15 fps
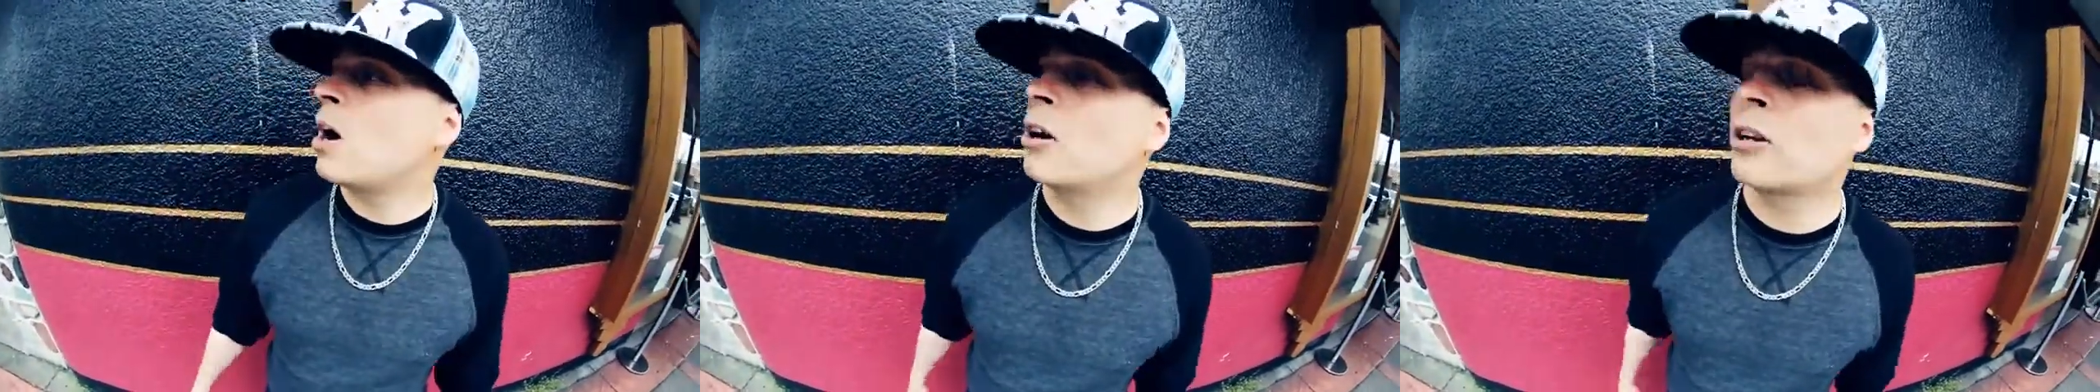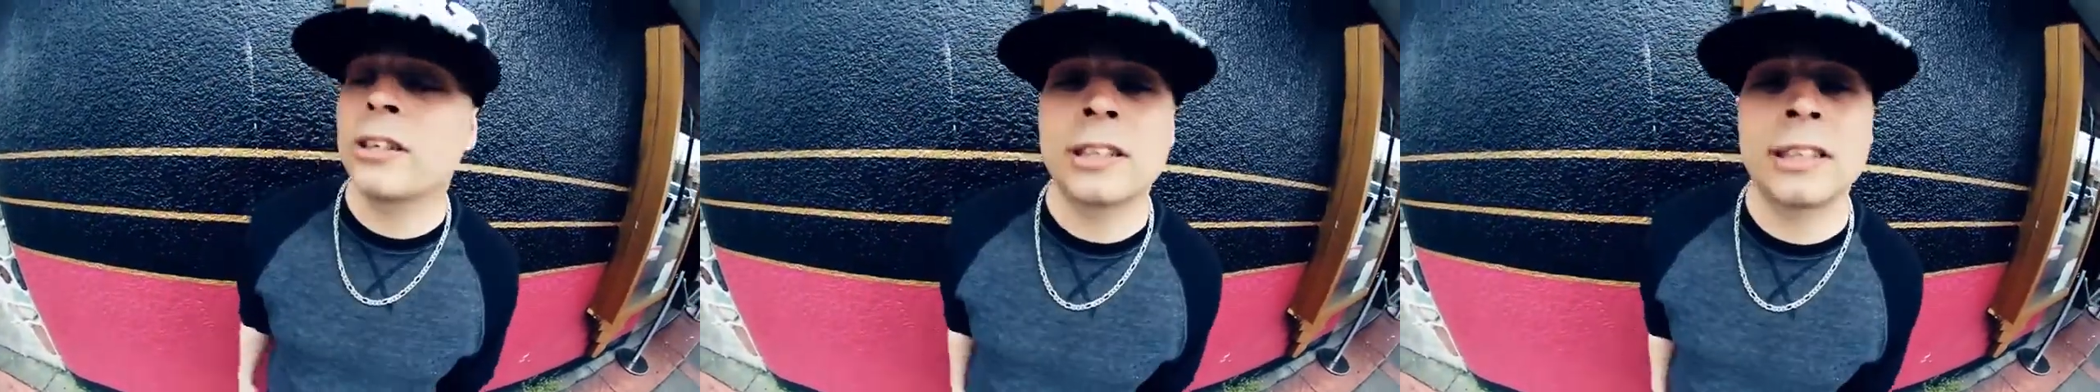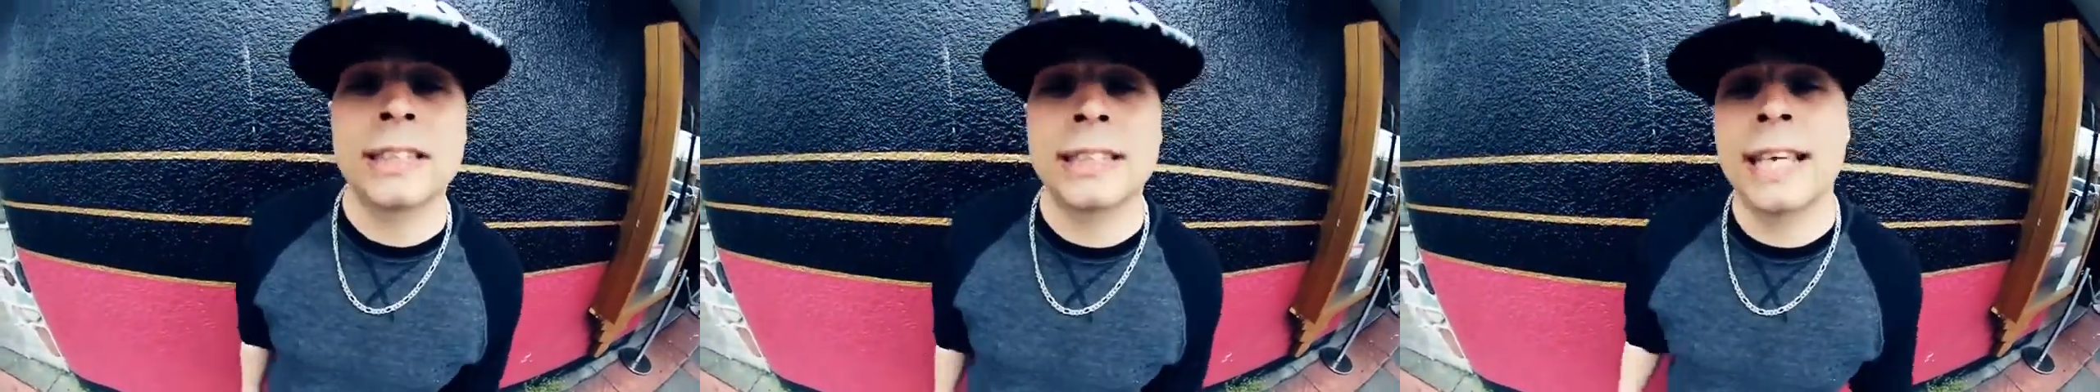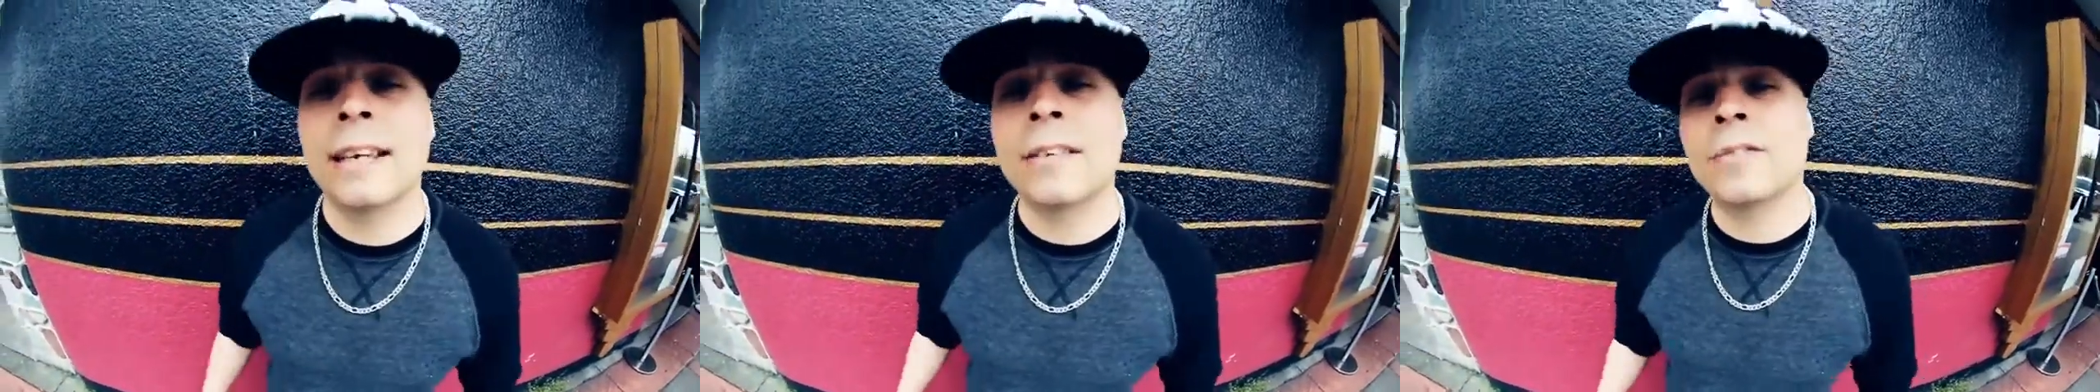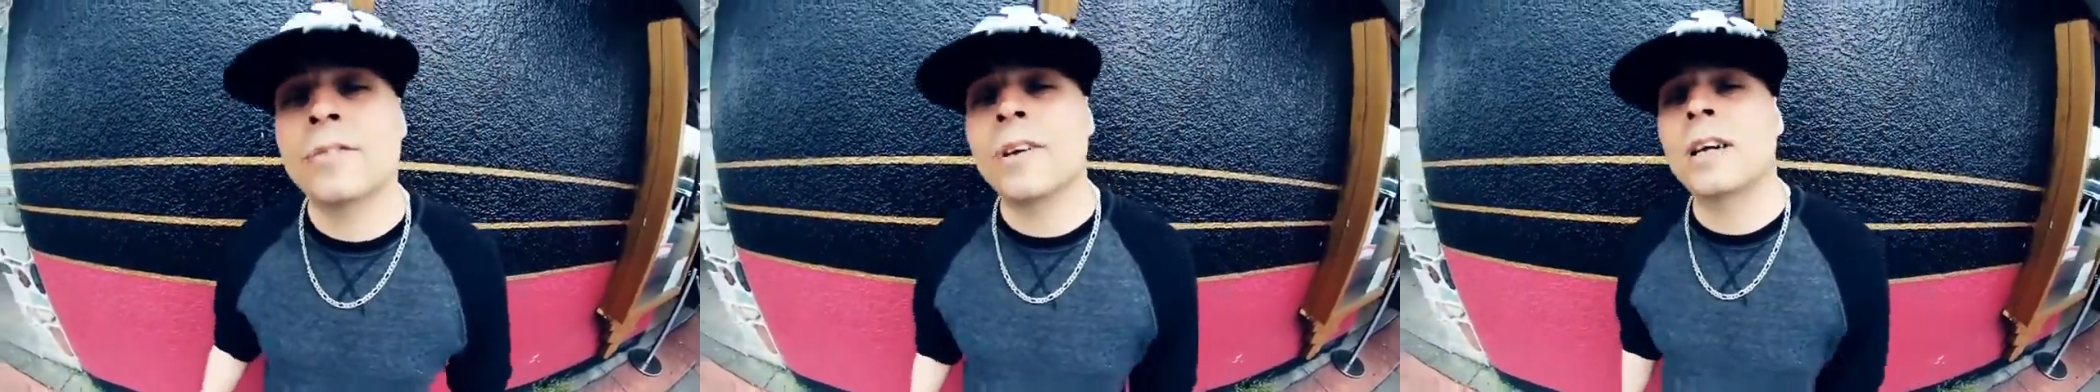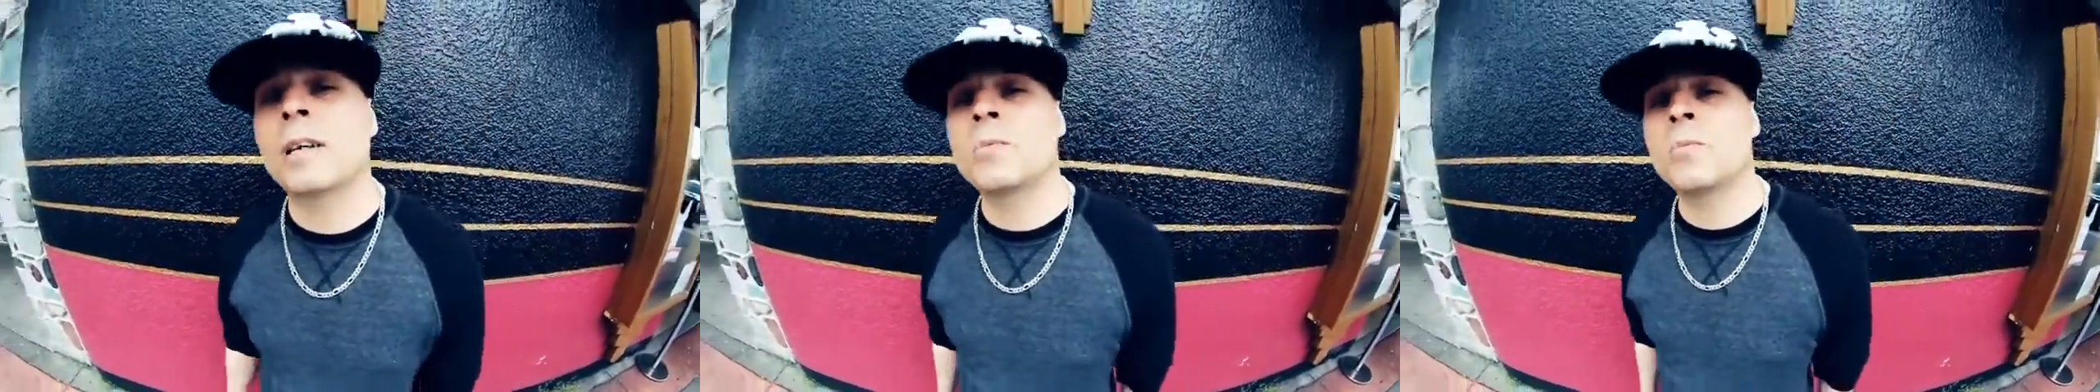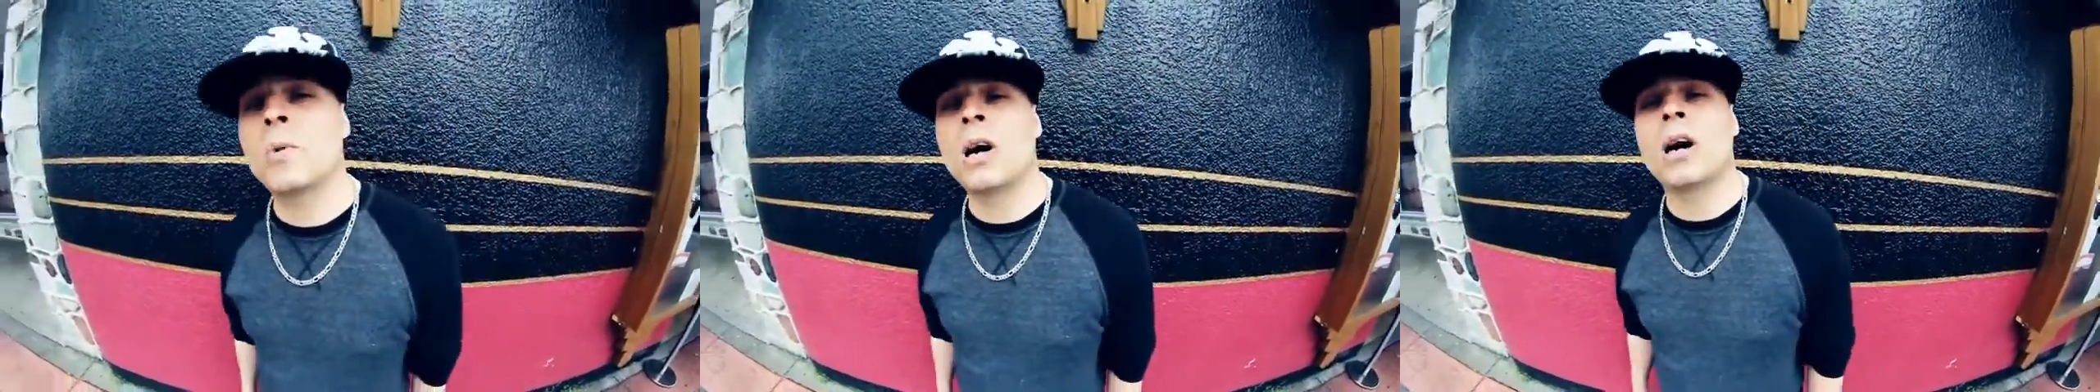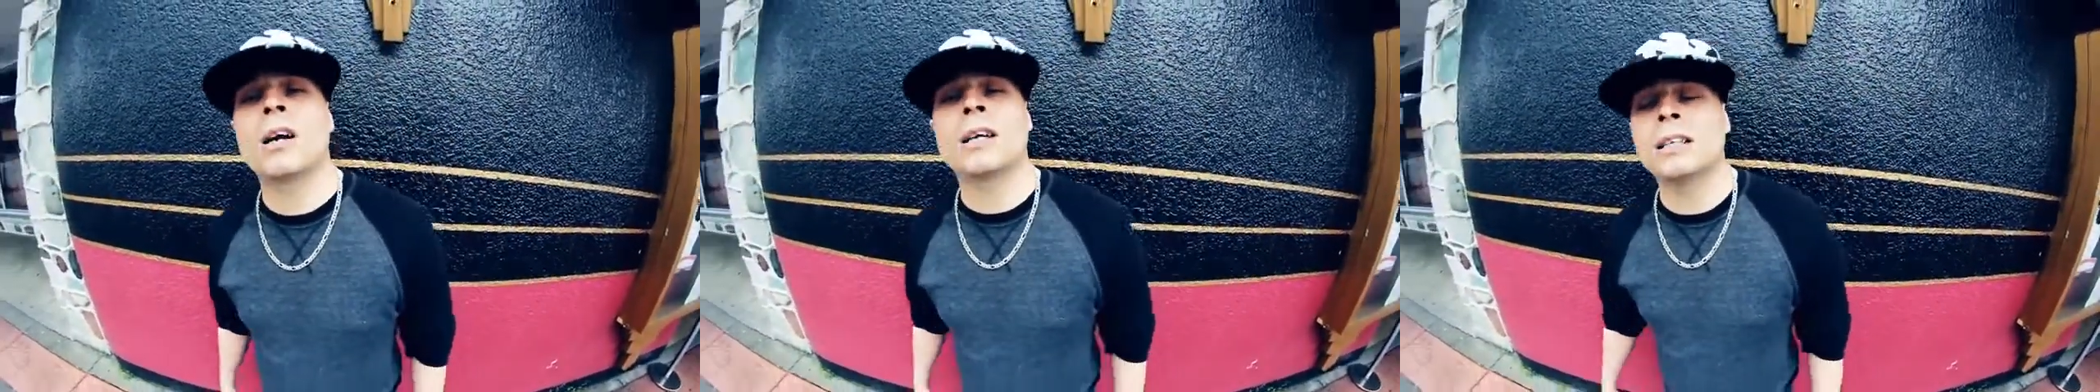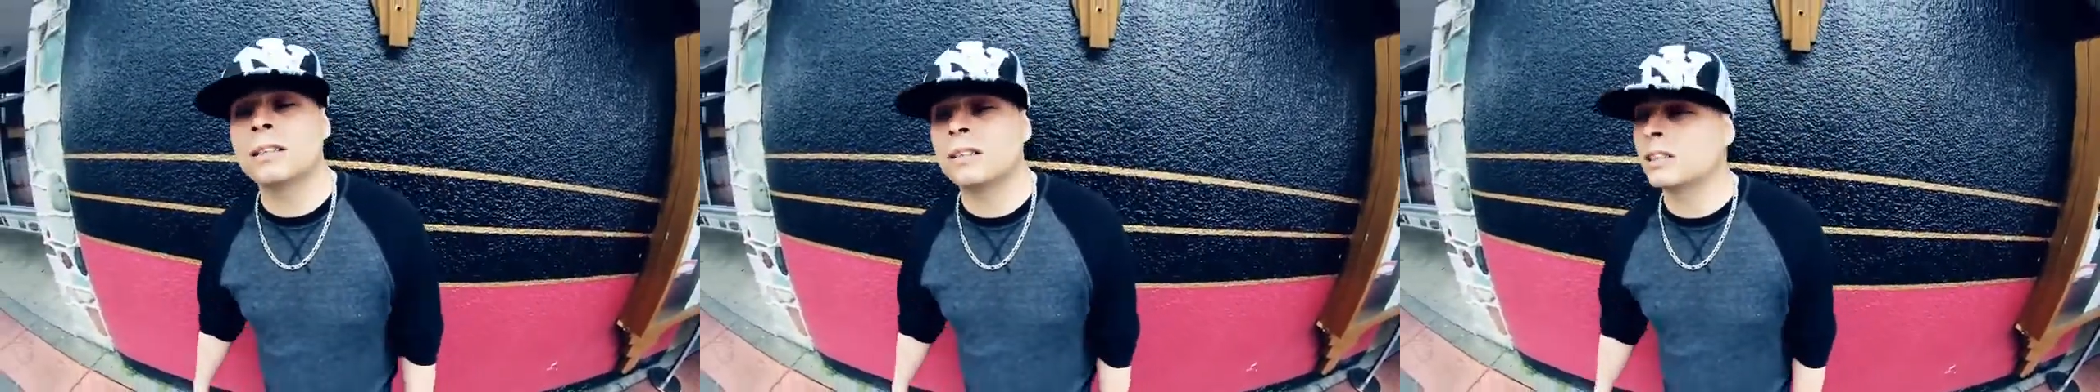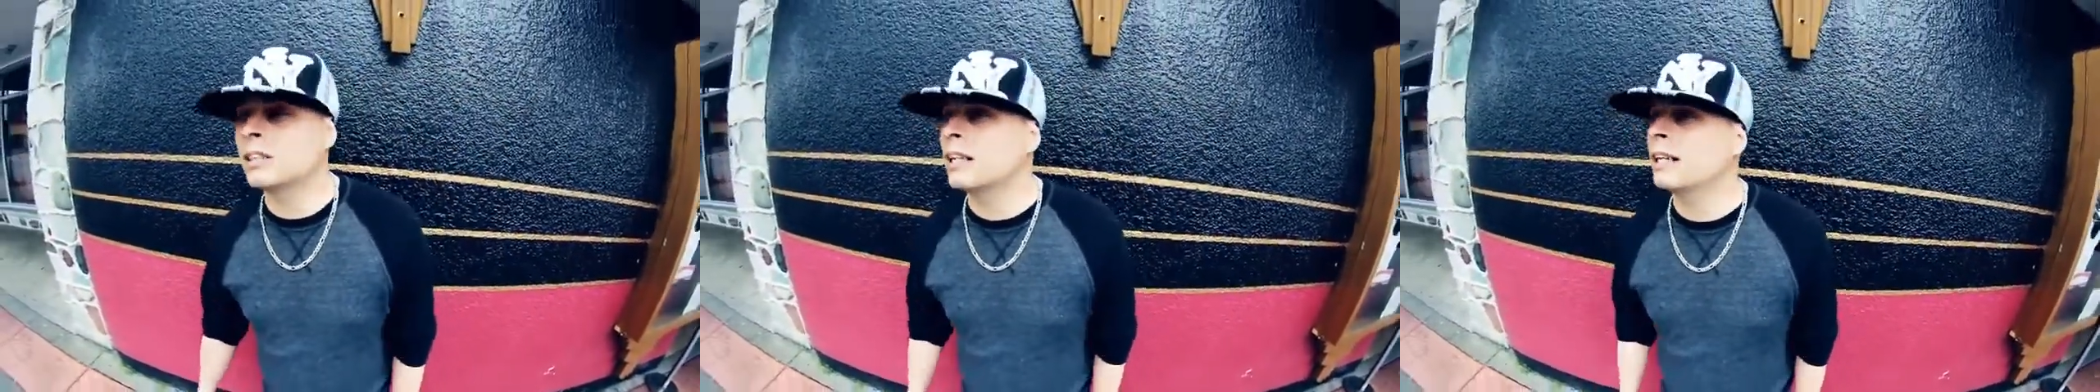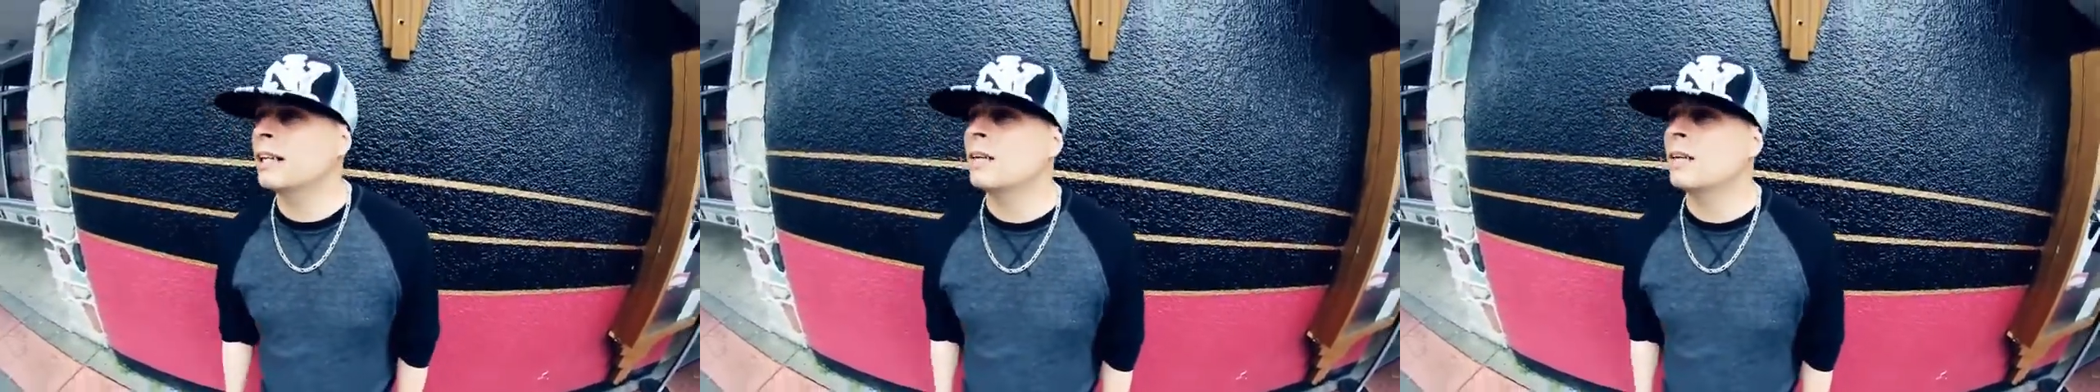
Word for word: Mongerz is getting fucking bodied.